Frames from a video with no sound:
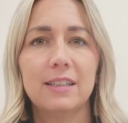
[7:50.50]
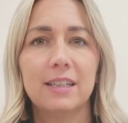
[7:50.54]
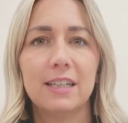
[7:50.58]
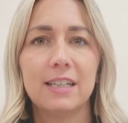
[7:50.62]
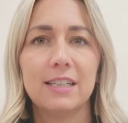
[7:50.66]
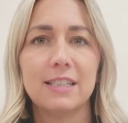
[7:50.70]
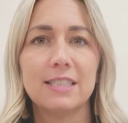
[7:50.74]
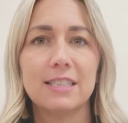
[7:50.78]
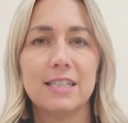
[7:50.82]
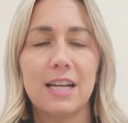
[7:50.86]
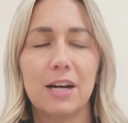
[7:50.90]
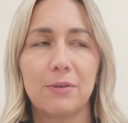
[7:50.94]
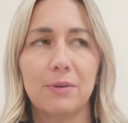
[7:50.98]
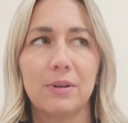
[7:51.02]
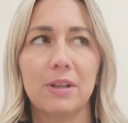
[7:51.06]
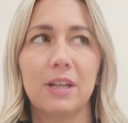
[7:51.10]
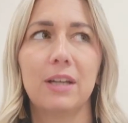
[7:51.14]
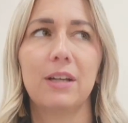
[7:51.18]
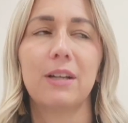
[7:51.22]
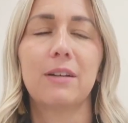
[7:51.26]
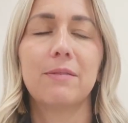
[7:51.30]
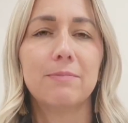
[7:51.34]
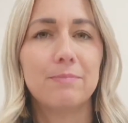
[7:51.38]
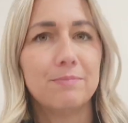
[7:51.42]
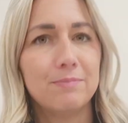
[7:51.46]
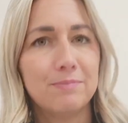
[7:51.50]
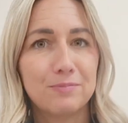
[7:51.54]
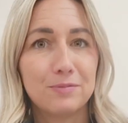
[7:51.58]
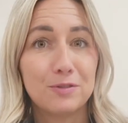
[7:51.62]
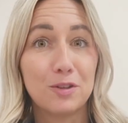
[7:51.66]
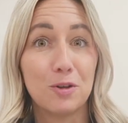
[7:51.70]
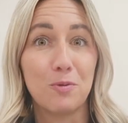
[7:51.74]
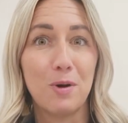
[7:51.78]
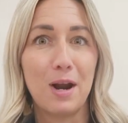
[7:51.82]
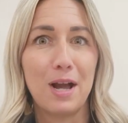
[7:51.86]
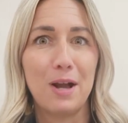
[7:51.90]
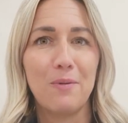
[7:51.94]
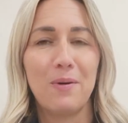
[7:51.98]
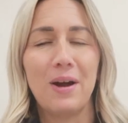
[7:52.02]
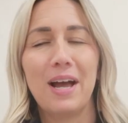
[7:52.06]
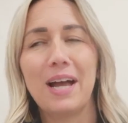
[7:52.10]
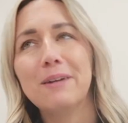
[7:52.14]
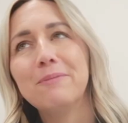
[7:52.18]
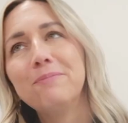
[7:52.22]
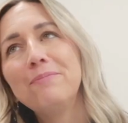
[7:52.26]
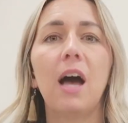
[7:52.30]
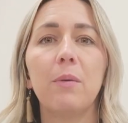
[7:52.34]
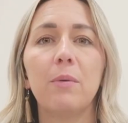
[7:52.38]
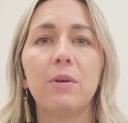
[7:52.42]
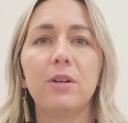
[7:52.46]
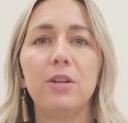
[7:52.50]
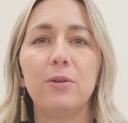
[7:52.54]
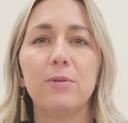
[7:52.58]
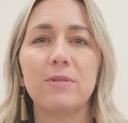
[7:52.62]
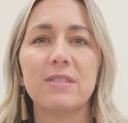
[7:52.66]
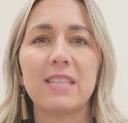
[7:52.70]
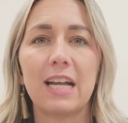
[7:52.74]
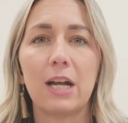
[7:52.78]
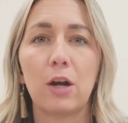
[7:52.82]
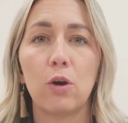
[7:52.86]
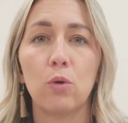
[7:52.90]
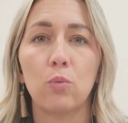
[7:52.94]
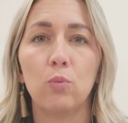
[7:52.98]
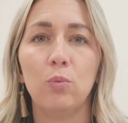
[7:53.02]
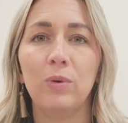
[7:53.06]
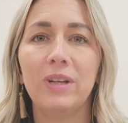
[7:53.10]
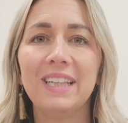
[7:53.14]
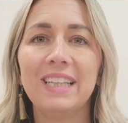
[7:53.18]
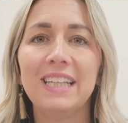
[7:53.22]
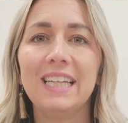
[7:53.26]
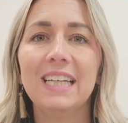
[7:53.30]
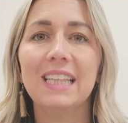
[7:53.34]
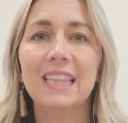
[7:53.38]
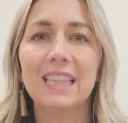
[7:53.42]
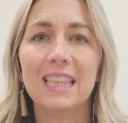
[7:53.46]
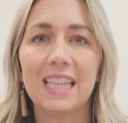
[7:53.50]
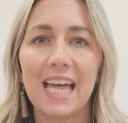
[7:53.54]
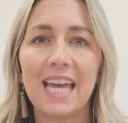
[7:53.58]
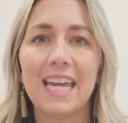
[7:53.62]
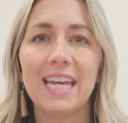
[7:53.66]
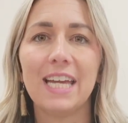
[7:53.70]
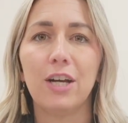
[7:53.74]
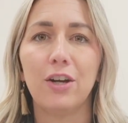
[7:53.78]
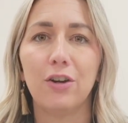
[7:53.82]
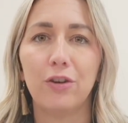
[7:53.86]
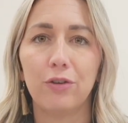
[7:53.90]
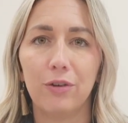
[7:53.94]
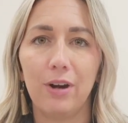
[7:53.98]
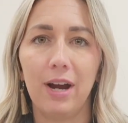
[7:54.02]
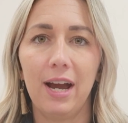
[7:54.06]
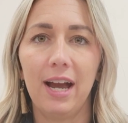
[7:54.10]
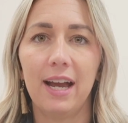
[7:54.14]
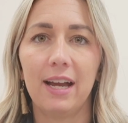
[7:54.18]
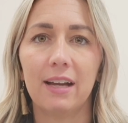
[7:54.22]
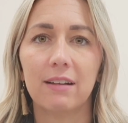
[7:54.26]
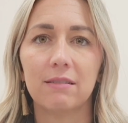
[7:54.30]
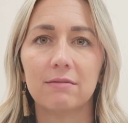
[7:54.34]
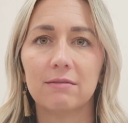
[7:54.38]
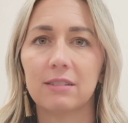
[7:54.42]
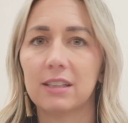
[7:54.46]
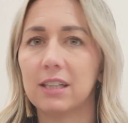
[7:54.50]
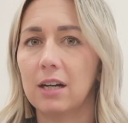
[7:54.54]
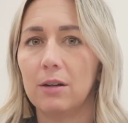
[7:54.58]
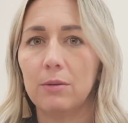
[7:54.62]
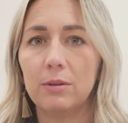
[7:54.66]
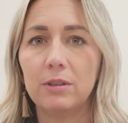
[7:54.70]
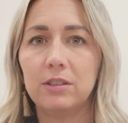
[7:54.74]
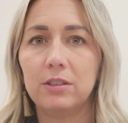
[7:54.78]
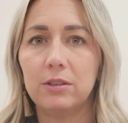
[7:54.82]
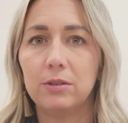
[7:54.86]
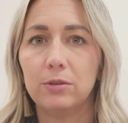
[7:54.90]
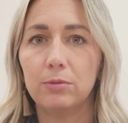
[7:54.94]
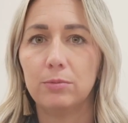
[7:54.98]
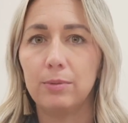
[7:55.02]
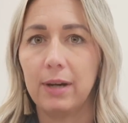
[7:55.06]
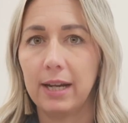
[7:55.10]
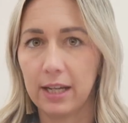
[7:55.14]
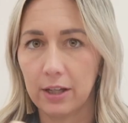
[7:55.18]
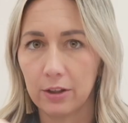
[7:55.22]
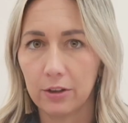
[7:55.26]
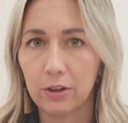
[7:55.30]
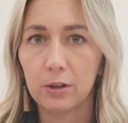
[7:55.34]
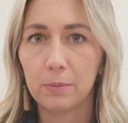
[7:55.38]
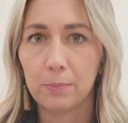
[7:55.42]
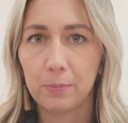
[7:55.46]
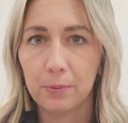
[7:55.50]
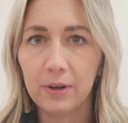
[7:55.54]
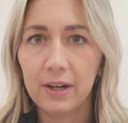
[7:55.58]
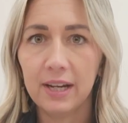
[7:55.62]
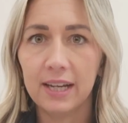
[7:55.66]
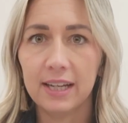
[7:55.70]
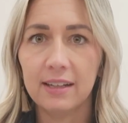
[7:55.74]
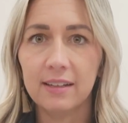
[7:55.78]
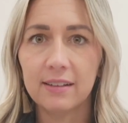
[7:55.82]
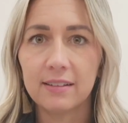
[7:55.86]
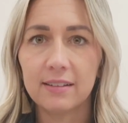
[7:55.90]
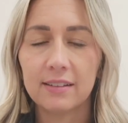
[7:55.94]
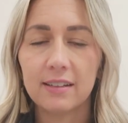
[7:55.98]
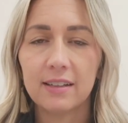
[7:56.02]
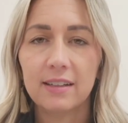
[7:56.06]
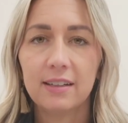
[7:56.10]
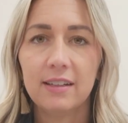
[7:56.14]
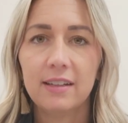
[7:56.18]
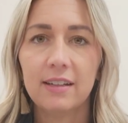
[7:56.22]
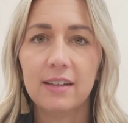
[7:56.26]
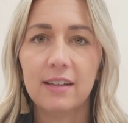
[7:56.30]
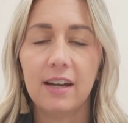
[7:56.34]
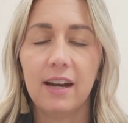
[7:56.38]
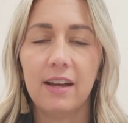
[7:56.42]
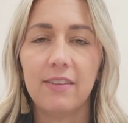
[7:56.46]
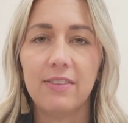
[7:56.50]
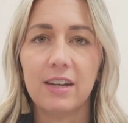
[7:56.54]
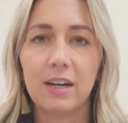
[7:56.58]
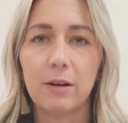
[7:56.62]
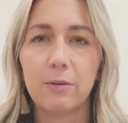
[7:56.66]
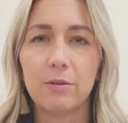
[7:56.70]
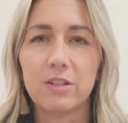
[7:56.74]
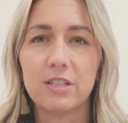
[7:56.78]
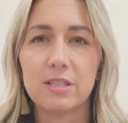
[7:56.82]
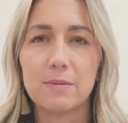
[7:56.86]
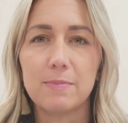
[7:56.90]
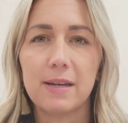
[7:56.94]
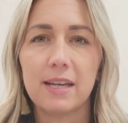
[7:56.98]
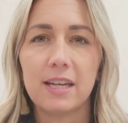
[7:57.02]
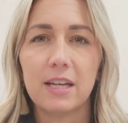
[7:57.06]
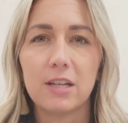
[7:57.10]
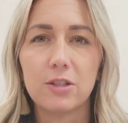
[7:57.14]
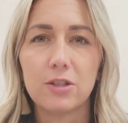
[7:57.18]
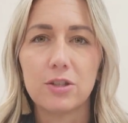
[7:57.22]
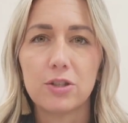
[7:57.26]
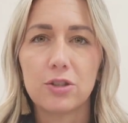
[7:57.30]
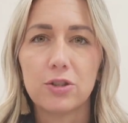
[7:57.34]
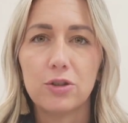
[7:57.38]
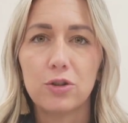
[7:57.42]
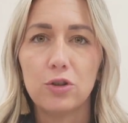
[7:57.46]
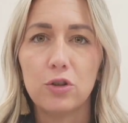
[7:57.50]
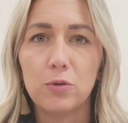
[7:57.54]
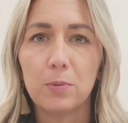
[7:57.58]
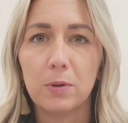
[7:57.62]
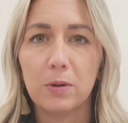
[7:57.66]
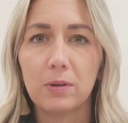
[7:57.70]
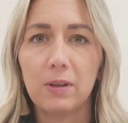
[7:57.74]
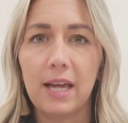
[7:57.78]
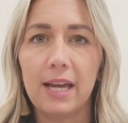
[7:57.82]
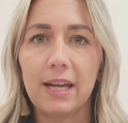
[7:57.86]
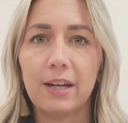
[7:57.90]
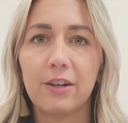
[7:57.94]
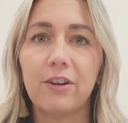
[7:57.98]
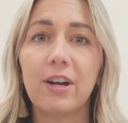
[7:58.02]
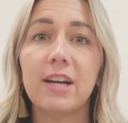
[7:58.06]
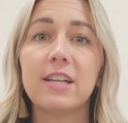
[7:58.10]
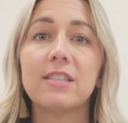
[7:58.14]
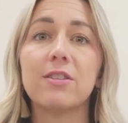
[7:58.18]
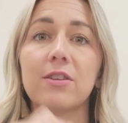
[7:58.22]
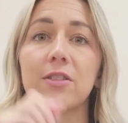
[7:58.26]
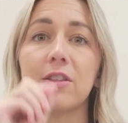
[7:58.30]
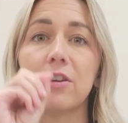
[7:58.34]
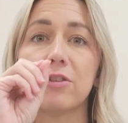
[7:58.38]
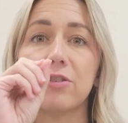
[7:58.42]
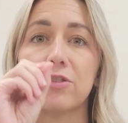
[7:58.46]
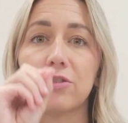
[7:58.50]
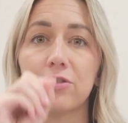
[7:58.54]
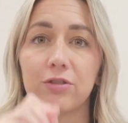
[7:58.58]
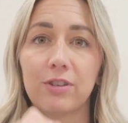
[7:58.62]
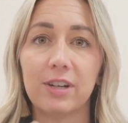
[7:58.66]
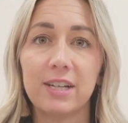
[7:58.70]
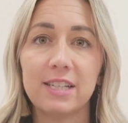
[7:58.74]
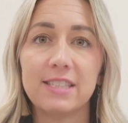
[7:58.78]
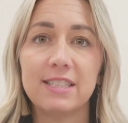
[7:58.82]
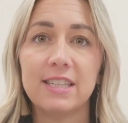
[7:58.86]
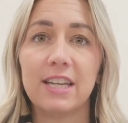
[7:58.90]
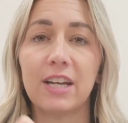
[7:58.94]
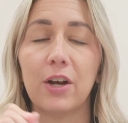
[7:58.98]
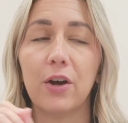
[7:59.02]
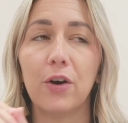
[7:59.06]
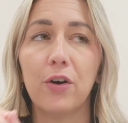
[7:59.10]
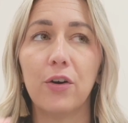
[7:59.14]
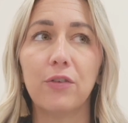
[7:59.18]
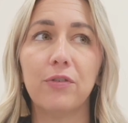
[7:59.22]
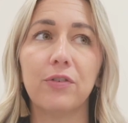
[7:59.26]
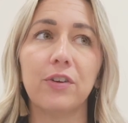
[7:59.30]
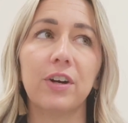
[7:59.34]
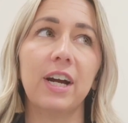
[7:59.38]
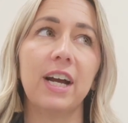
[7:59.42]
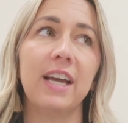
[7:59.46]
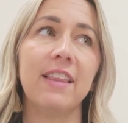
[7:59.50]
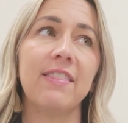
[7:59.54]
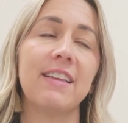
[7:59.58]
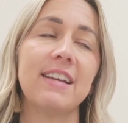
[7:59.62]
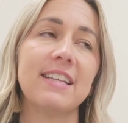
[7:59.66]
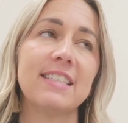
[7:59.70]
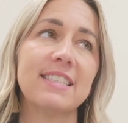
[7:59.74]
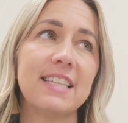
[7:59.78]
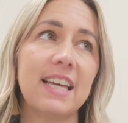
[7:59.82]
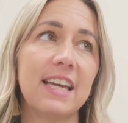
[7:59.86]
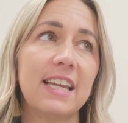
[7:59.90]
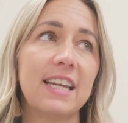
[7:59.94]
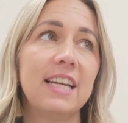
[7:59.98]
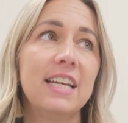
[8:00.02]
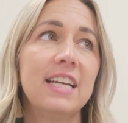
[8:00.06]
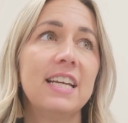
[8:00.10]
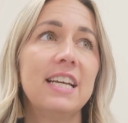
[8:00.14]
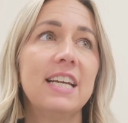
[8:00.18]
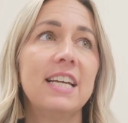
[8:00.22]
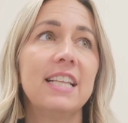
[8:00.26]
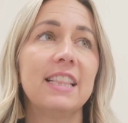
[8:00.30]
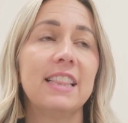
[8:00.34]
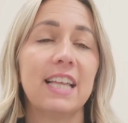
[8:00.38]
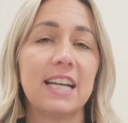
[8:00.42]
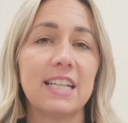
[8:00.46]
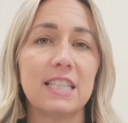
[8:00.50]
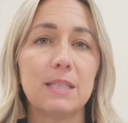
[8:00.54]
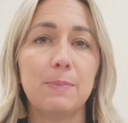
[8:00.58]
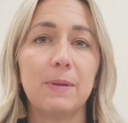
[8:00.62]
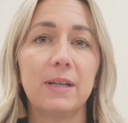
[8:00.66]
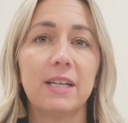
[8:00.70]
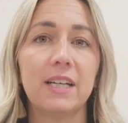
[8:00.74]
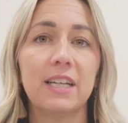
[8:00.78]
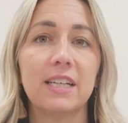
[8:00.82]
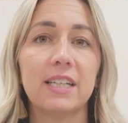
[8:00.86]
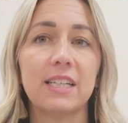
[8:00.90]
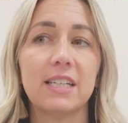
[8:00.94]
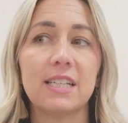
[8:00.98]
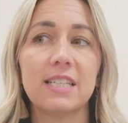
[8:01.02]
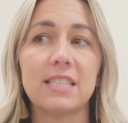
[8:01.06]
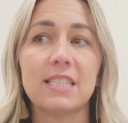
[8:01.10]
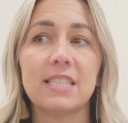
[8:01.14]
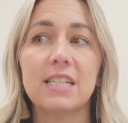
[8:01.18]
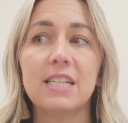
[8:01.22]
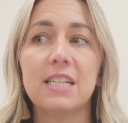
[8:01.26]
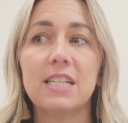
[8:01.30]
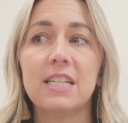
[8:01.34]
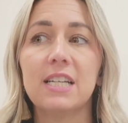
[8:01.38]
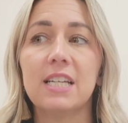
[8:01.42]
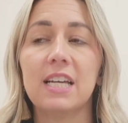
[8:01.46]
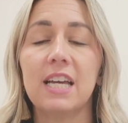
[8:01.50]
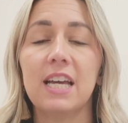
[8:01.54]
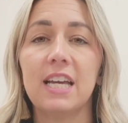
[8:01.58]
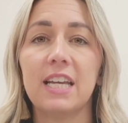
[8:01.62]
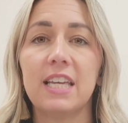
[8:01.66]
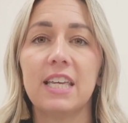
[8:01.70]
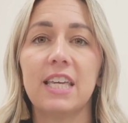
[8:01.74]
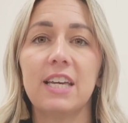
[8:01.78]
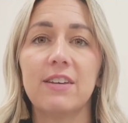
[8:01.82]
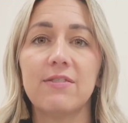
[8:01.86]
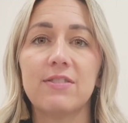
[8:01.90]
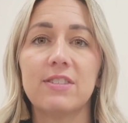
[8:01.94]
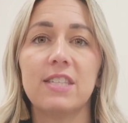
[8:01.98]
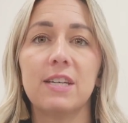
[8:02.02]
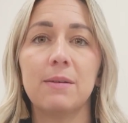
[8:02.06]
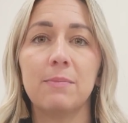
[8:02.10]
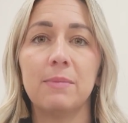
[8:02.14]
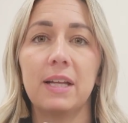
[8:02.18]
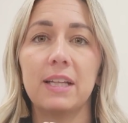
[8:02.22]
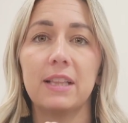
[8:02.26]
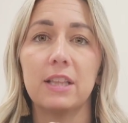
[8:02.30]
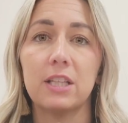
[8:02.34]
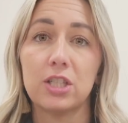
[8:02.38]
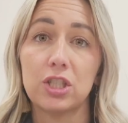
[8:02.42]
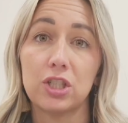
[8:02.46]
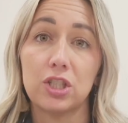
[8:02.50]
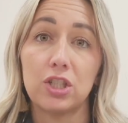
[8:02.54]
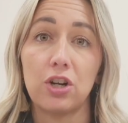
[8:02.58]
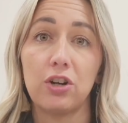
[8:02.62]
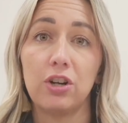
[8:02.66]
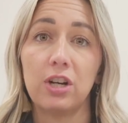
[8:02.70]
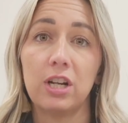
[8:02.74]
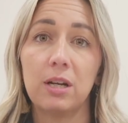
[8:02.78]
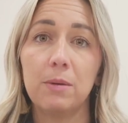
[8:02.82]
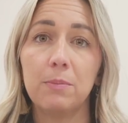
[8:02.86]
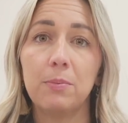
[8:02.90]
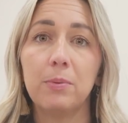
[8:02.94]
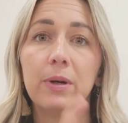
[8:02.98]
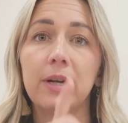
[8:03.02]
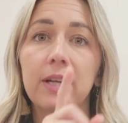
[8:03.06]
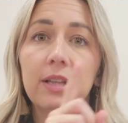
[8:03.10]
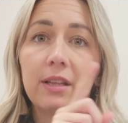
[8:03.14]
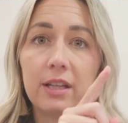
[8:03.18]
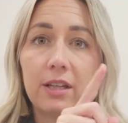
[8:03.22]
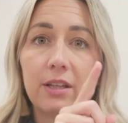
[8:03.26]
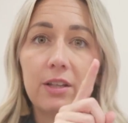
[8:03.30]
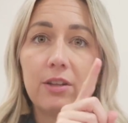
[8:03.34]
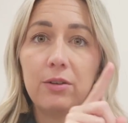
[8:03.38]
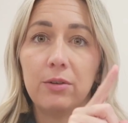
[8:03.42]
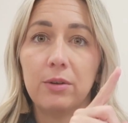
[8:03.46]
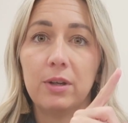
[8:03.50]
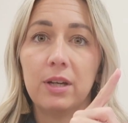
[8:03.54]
it's not really the right way, I would use like a really light gray. Like I would do regular print, and then I would just make it super light gray so they're tracing over it. And they said that's because it gives them like the starting point, like you